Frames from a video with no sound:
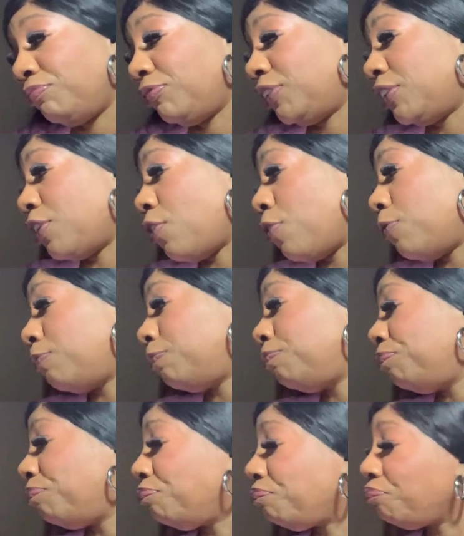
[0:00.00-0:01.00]
So
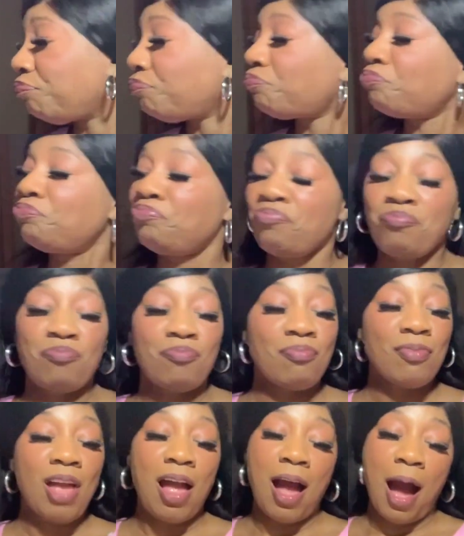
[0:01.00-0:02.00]

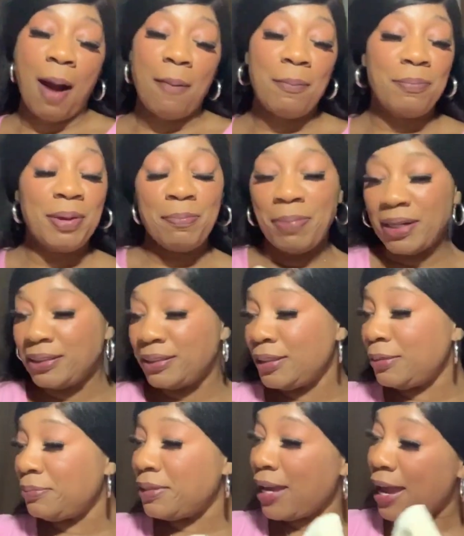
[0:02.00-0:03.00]
I'm going to be busting
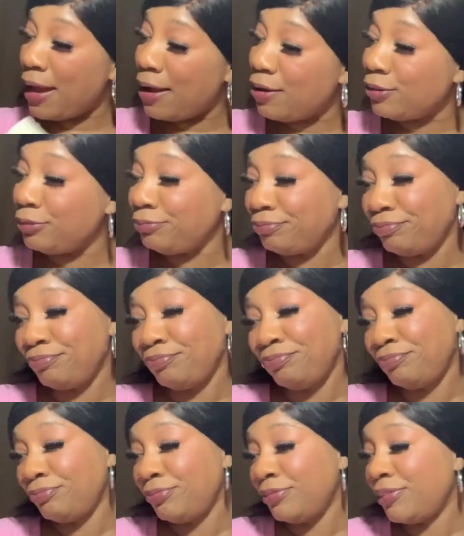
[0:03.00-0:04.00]
them down.
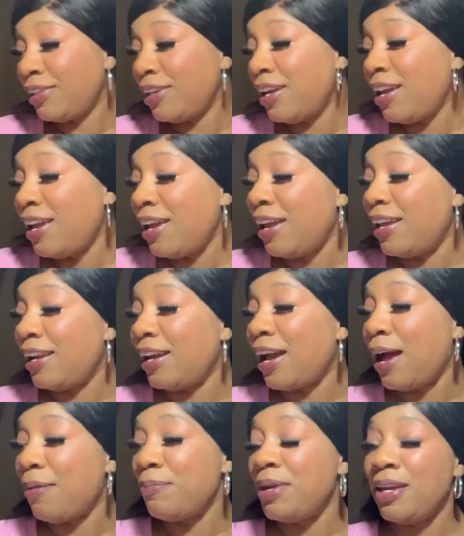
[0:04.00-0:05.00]
And I
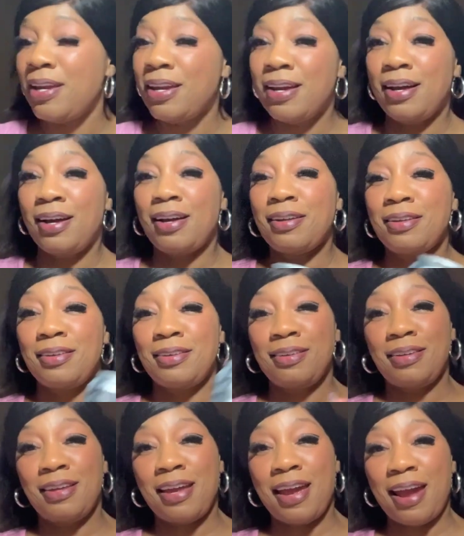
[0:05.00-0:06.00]
got me uh,
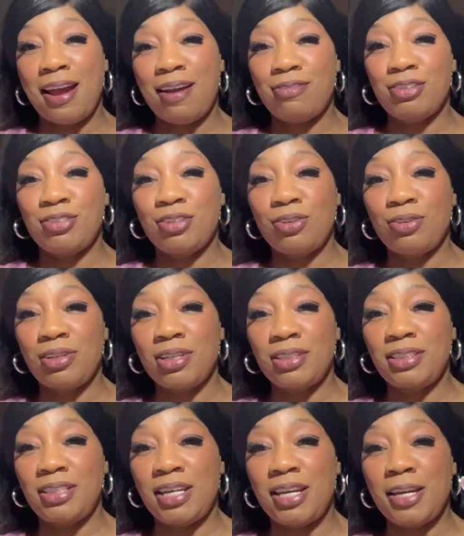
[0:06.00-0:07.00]
Arizona
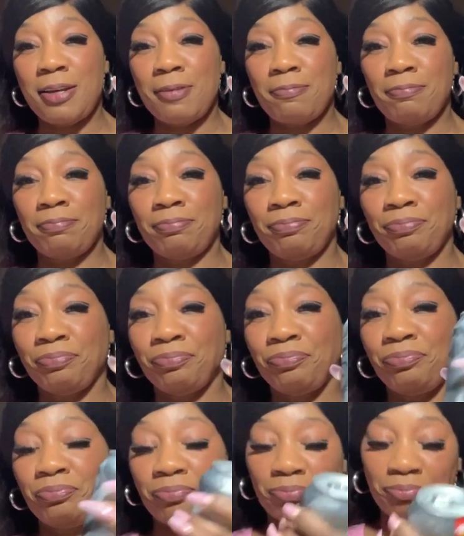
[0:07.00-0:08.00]
tea.
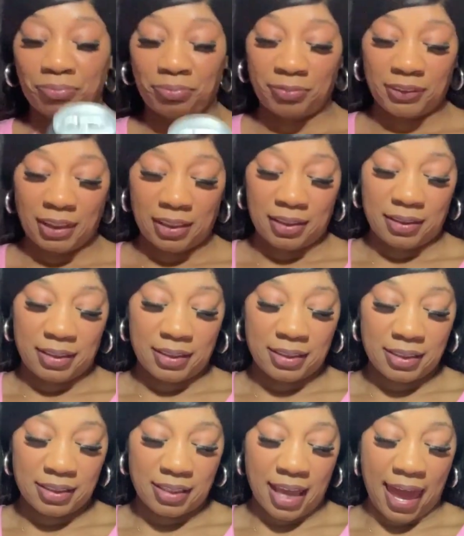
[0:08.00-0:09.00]
This
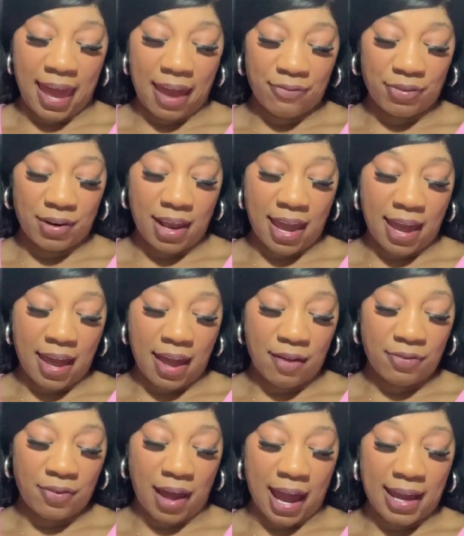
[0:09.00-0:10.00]
is half and
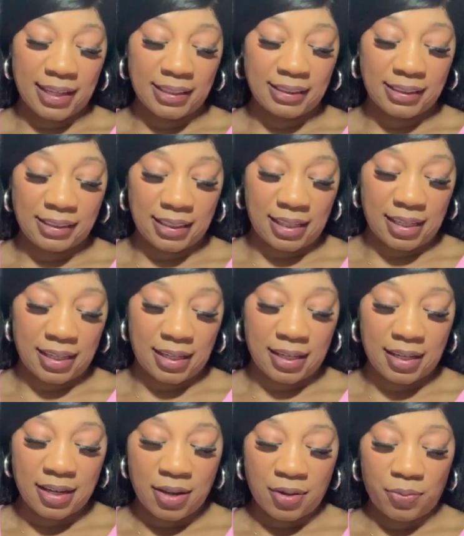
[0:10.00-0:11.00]
half iced
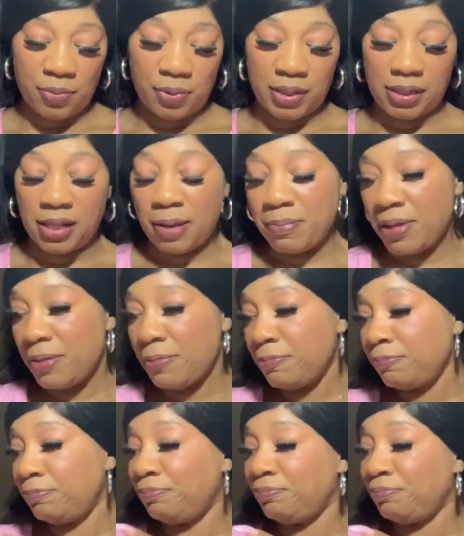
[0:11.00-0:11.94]
tea with lemon.